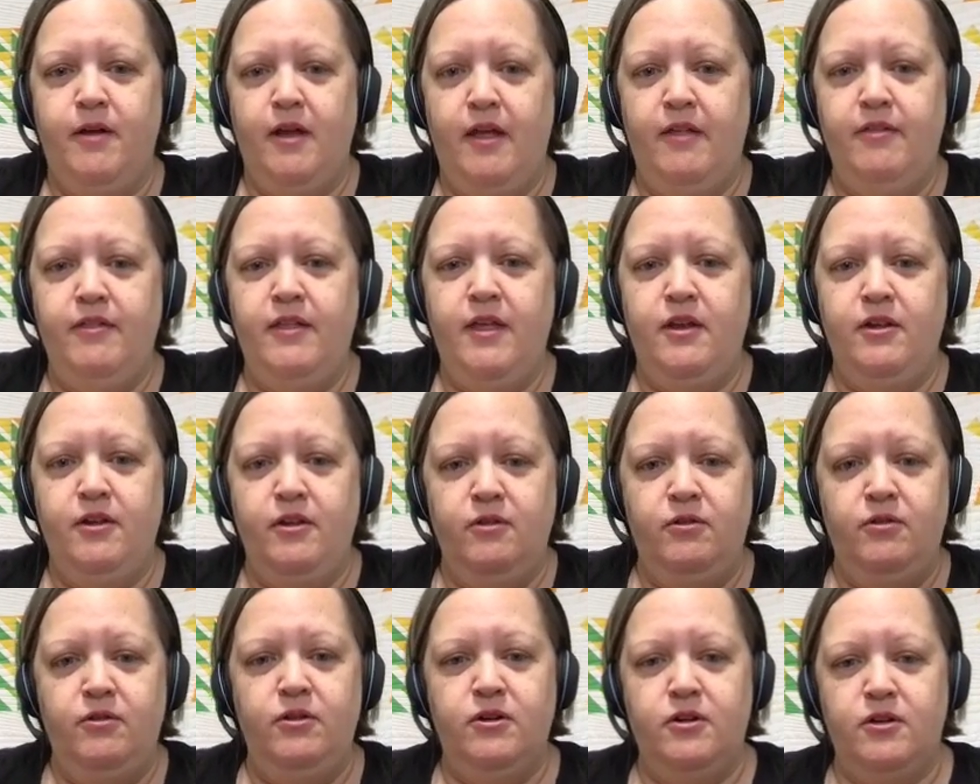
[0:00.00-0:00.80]
and then
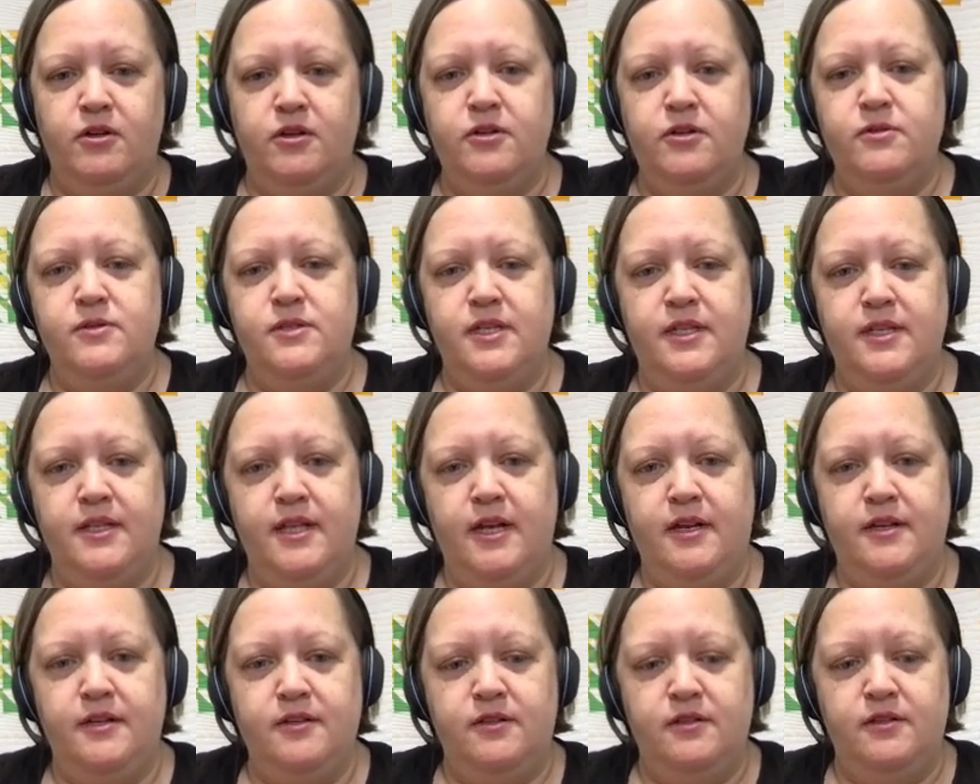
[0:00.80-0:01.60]
you're using
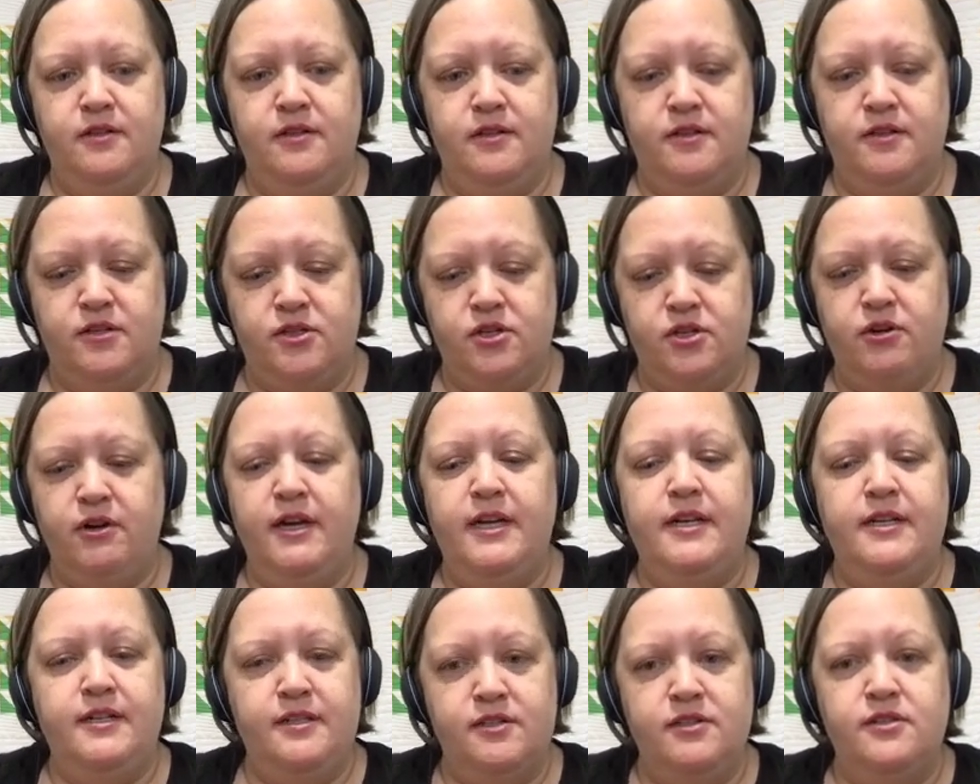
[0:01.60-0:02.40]
the
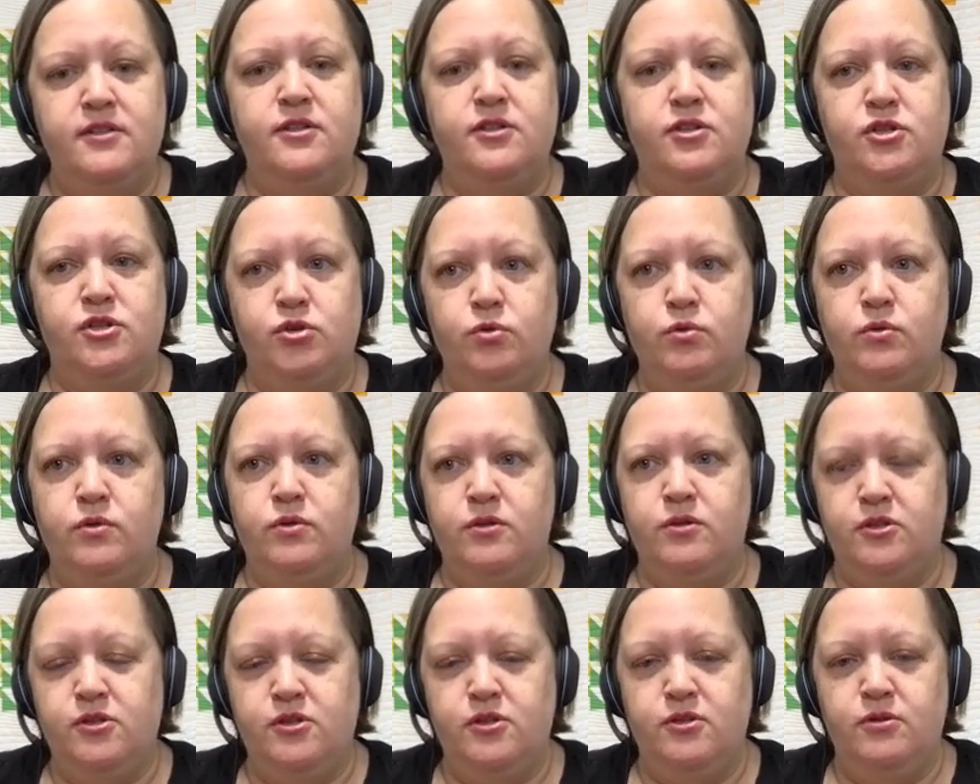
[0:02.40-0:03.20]
screen as the
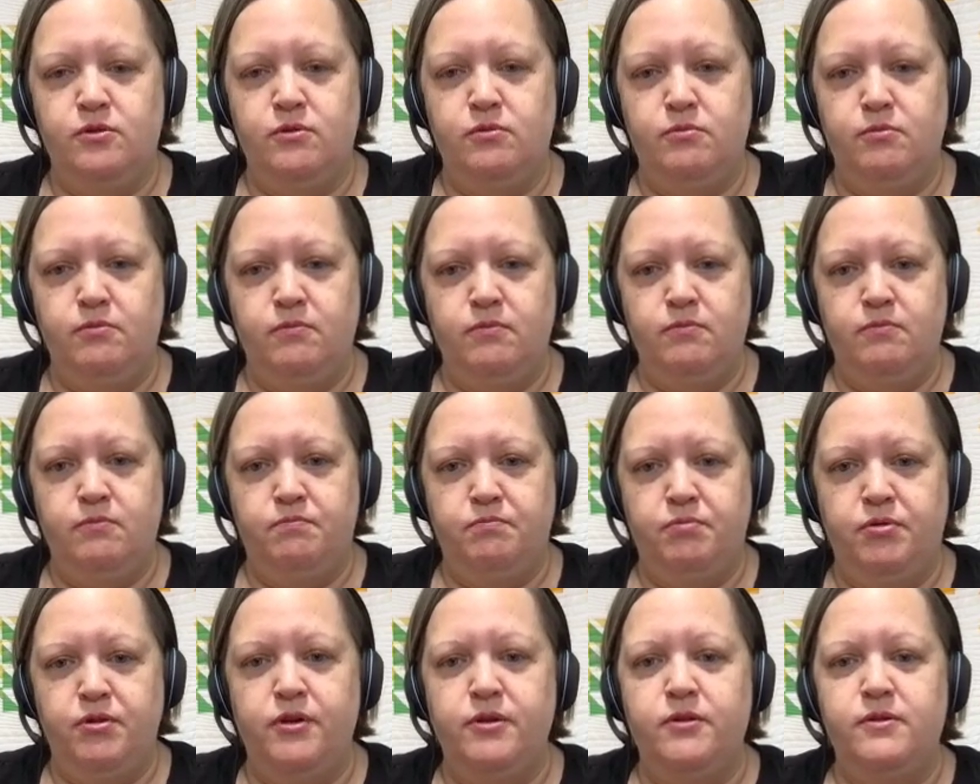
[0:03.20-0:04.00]
tool to
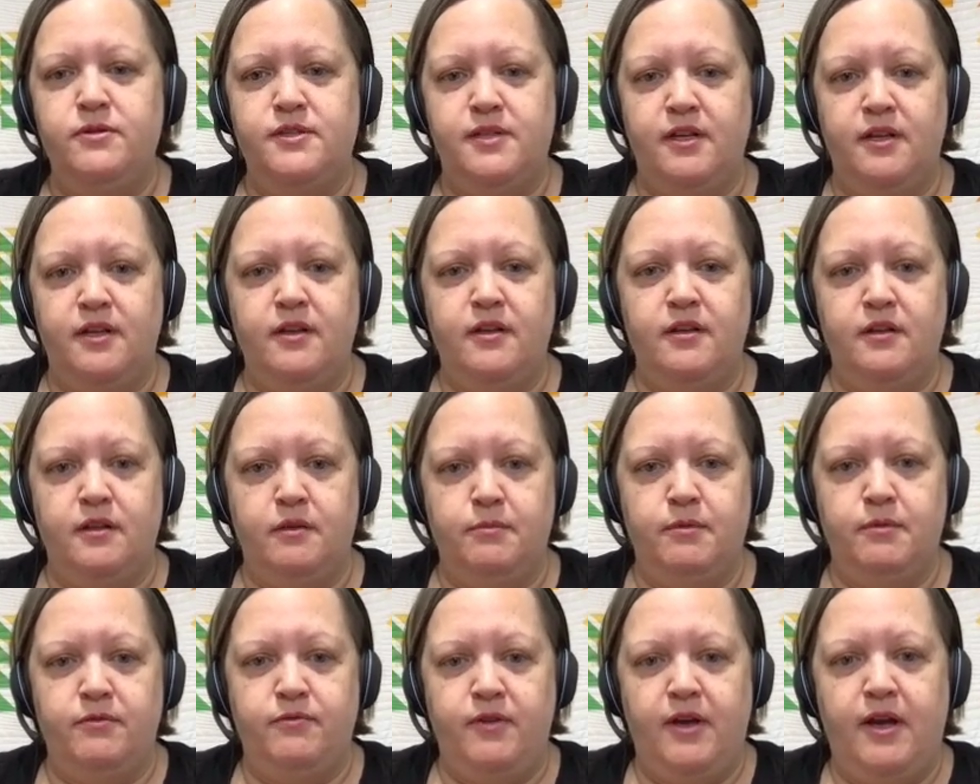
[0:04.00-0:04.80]
produce it a
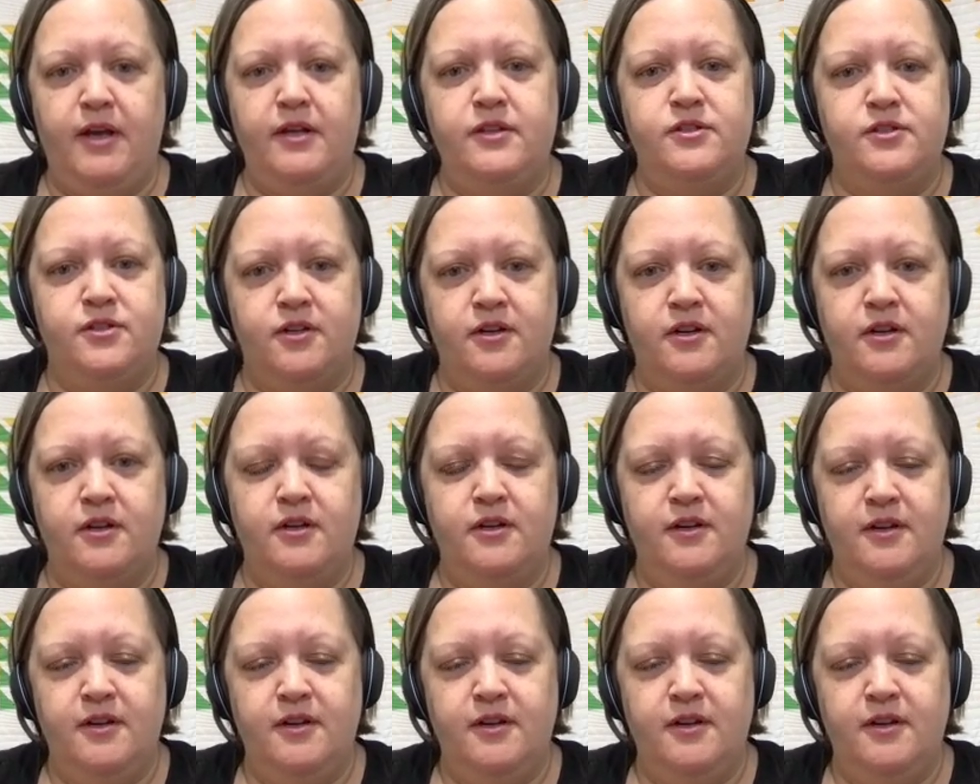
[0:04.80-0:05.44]
little bit faster.